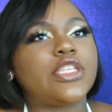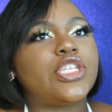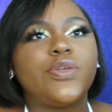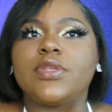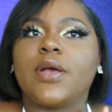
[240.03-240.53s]

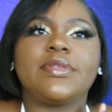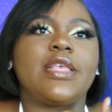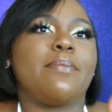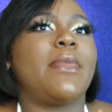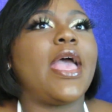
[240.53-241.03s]
she was always
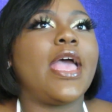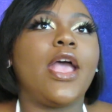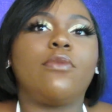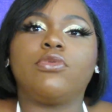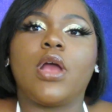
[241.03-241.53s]
at
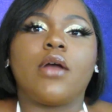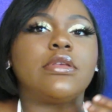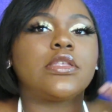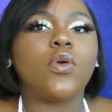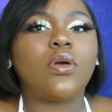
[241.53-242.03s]
mine. We were
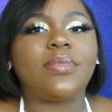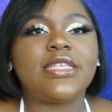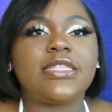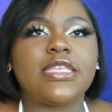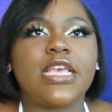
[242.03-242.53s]
always going
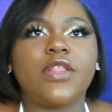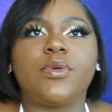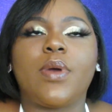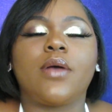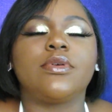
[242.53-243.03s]
places together. We
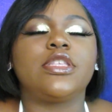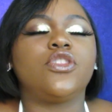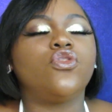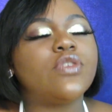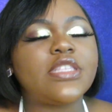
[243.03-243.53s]
were always
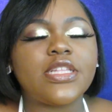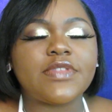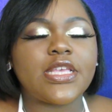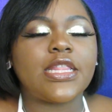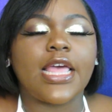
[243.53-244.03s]
doing stuff
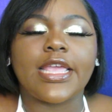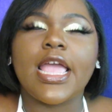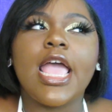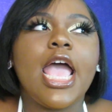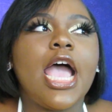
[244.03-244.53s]
together. Like,
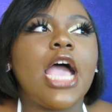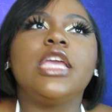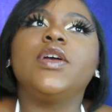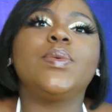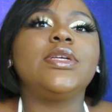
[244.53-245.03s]

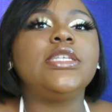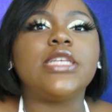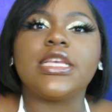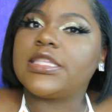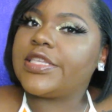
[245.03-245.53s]
it was
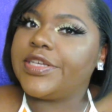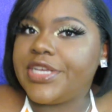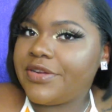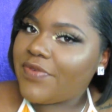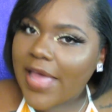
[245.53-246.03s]
just
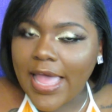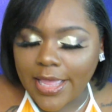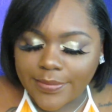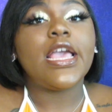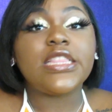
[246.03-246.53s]
good
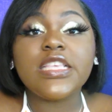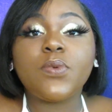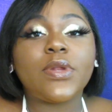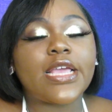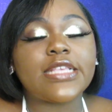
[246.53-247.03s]
vibes. At this
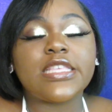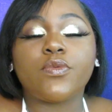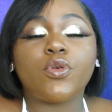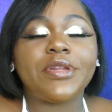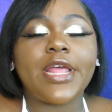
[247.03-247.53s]
point, like I said,
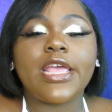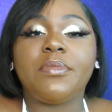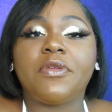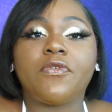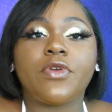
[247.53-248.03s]
Ruby and I
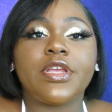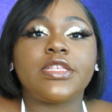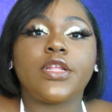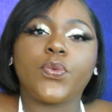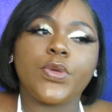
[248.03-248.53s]
had been
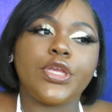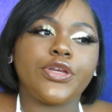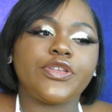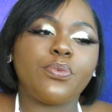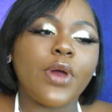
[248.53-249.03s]
friends 3
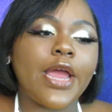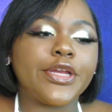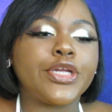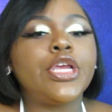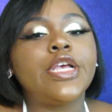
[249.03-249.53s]
years
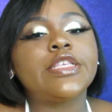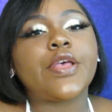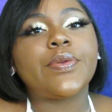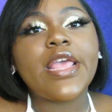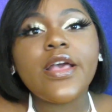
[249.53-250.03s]
prior.
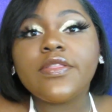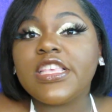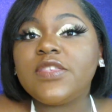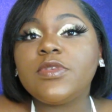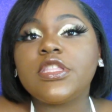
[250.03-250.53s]
So now
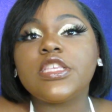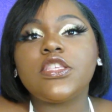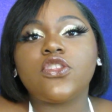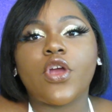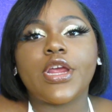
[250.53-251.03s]
this was the
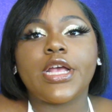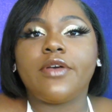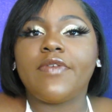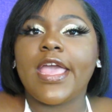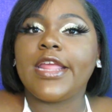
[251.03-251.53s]
start
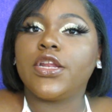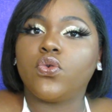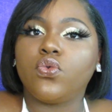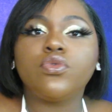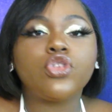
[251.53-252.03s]
of a
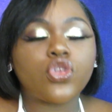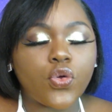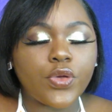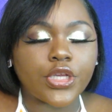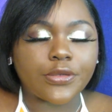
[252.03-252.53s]
new
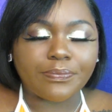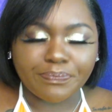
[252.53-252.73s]
school year.